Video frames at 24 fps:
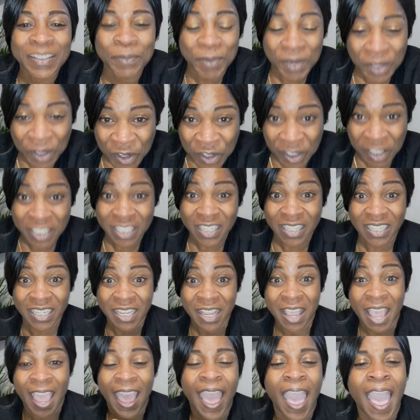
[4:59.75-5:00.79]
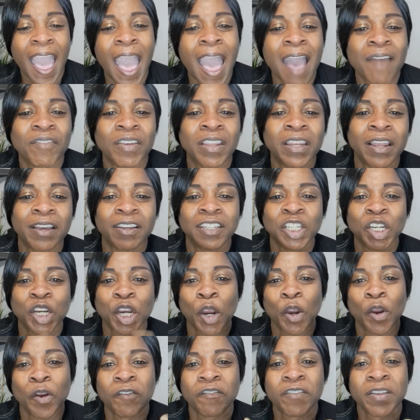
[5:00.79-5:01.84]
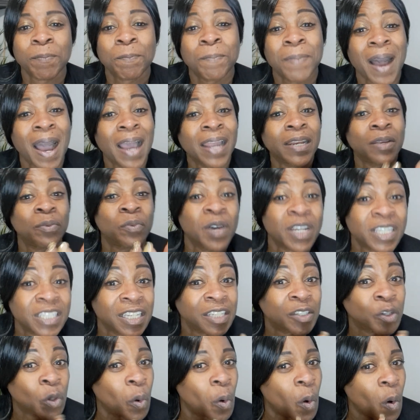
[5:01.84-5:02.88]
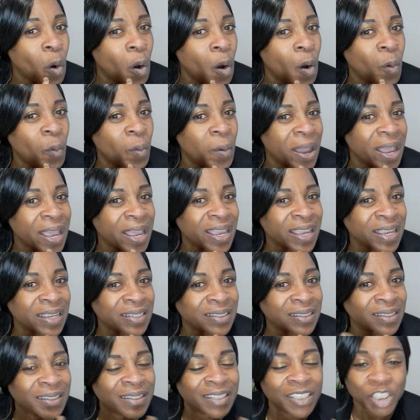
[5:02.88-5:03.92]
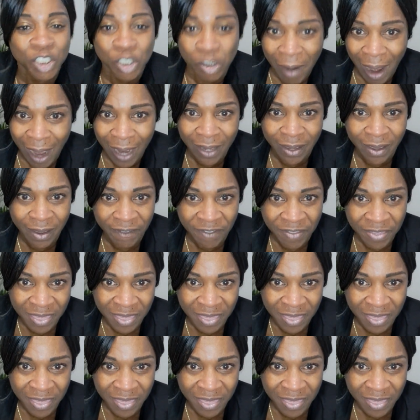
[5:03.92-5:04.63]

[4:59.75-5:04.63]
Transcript: because having a curvy body wasn't always an attractive